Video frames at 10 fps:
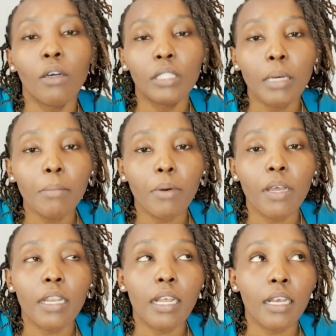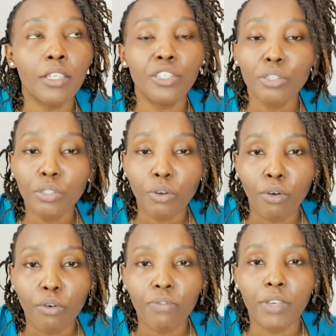Number one, due to
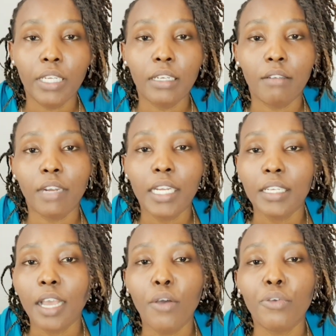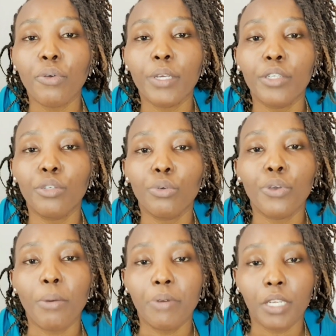COVID, right now you can do
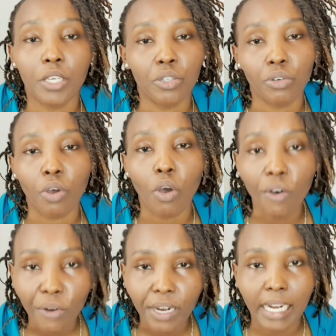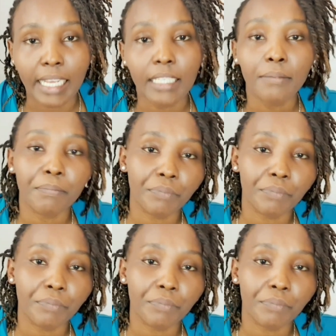your application online